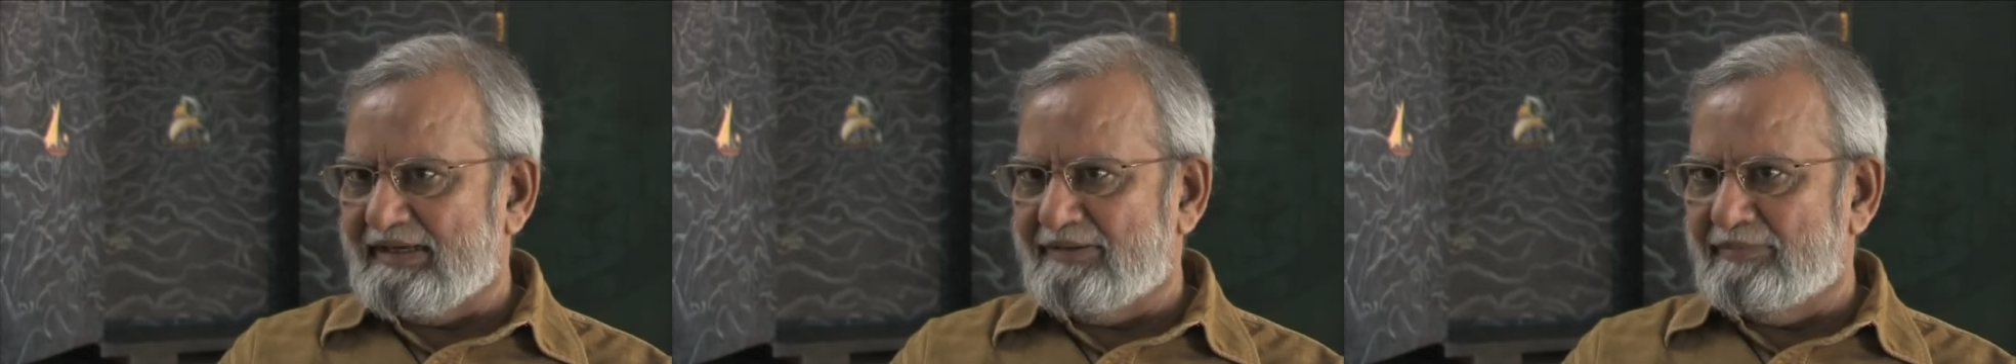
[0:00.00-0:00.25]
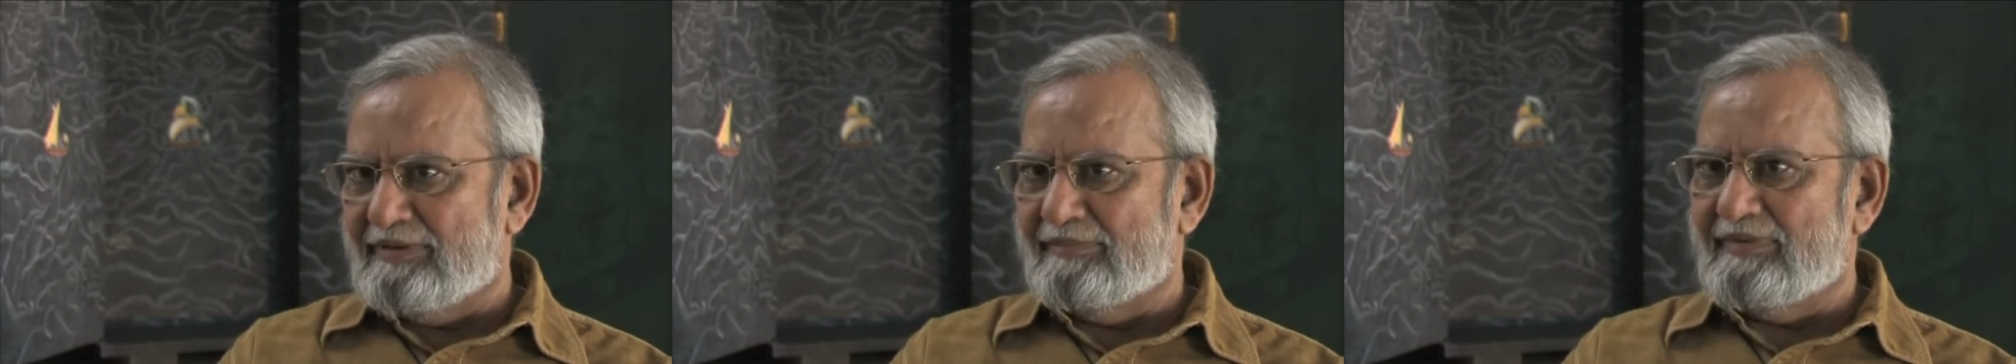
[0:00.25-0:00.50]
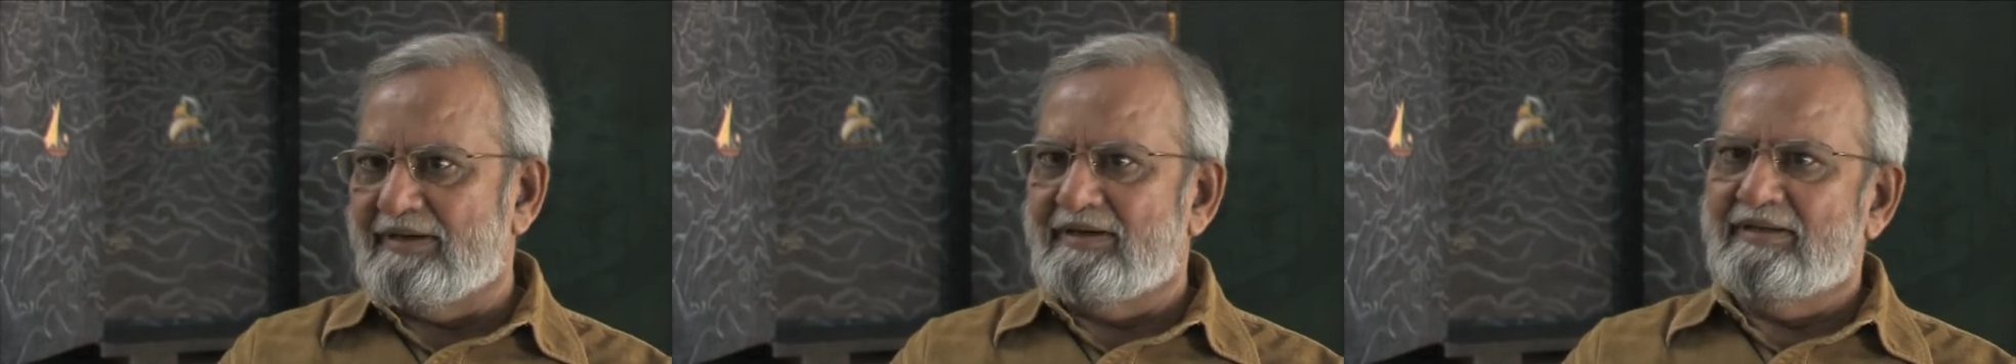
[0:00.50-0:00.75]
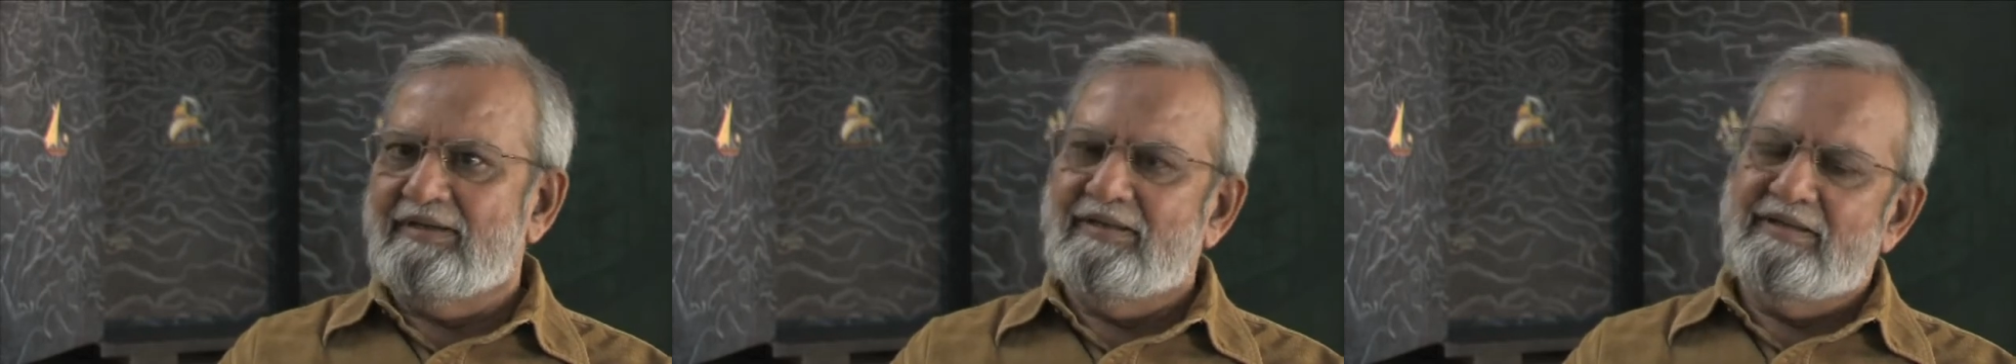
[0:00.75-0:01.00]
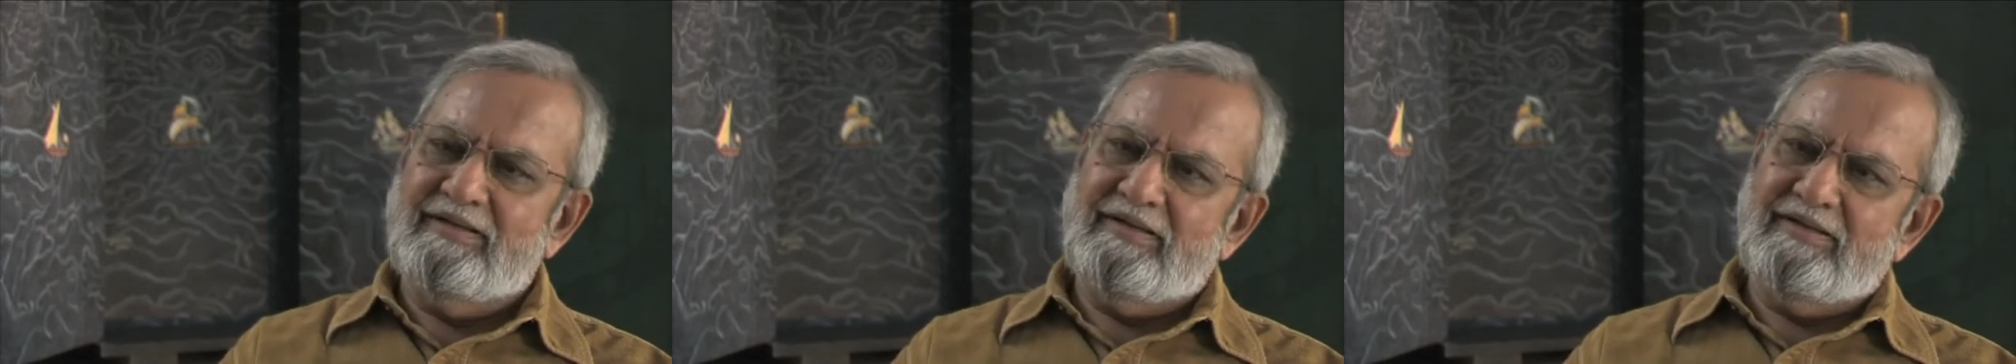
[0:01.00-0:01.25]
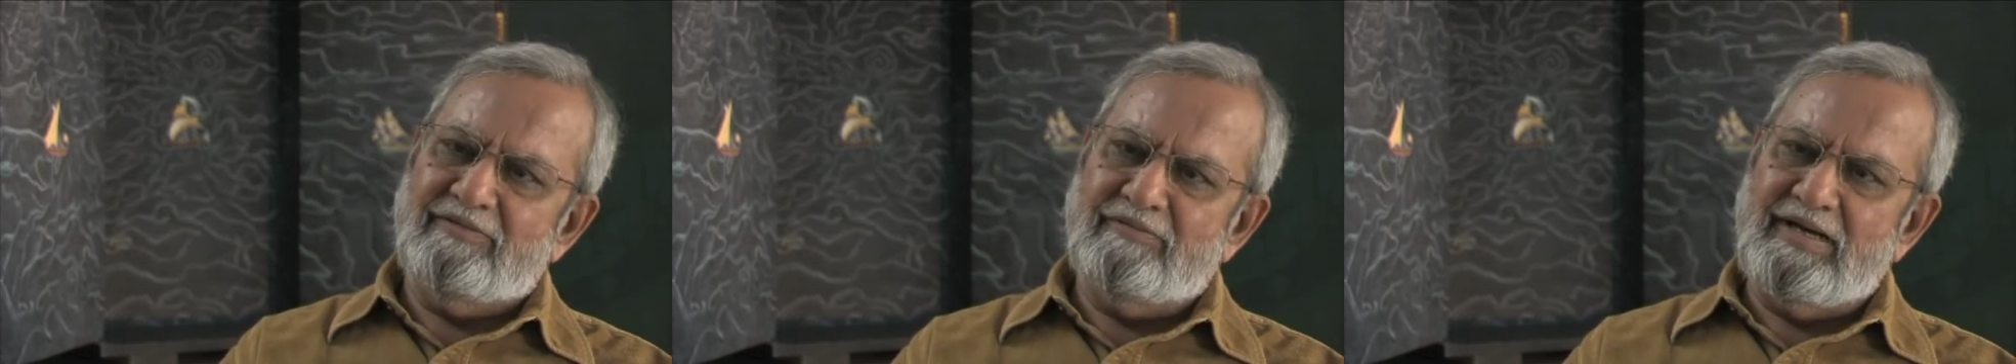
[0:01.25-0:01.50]
remember,
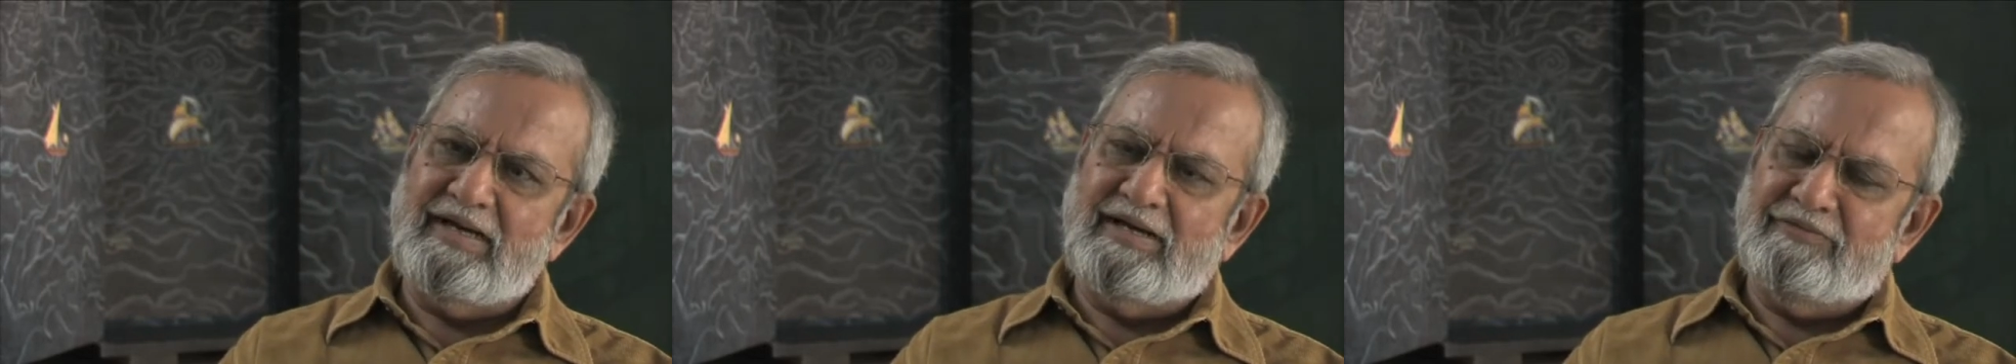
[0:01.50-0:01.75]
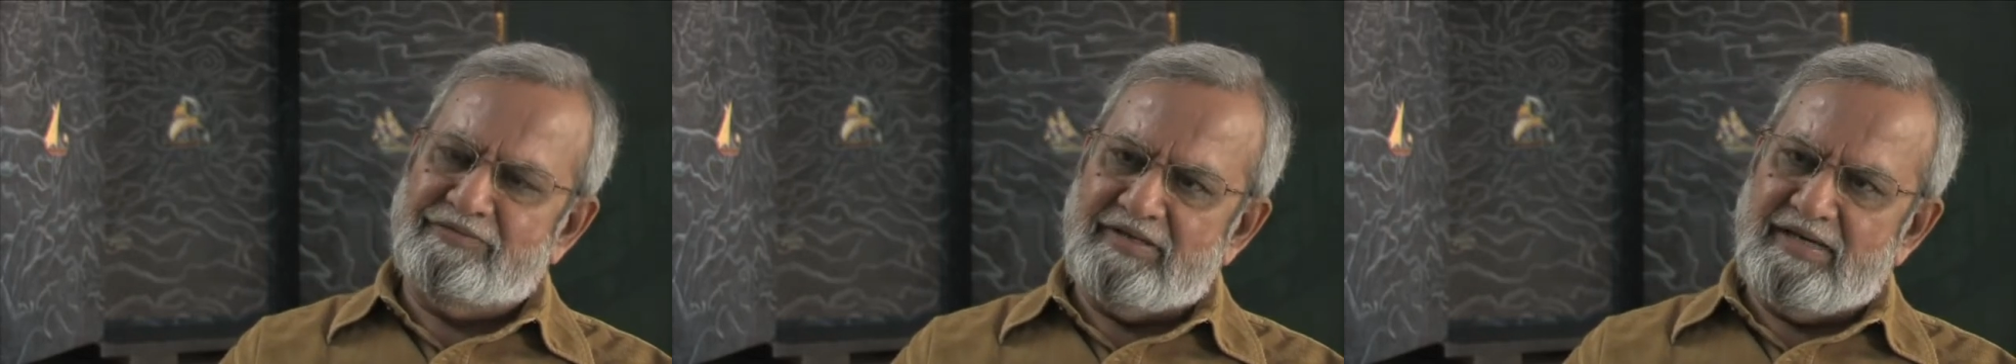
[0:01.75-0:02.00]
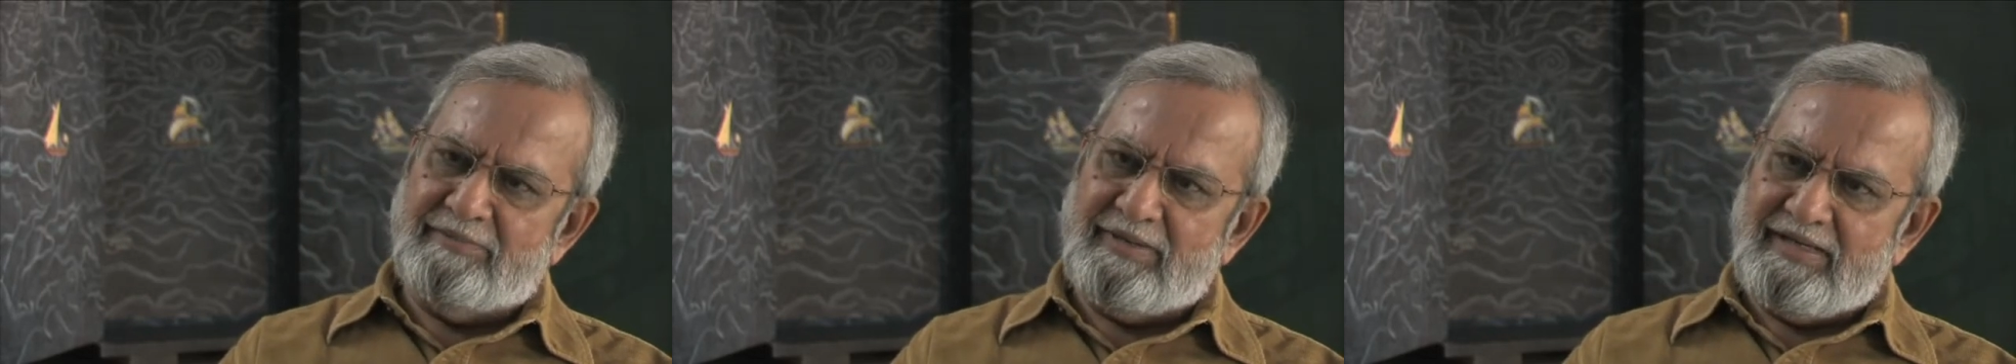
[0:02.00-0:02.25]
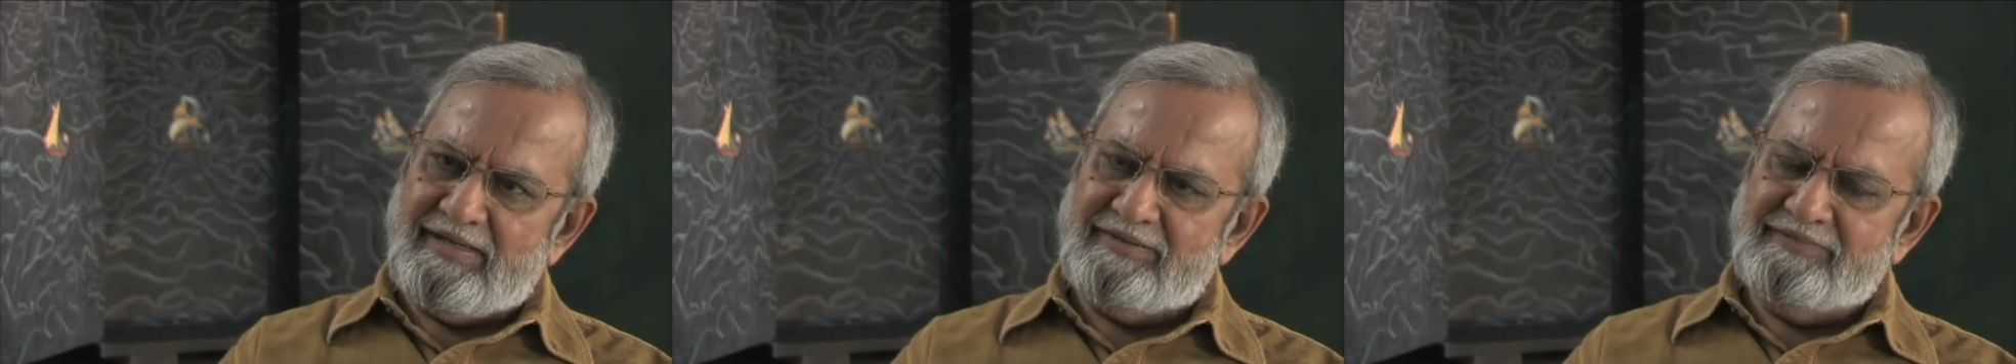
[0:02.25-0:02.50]
while I was in MA.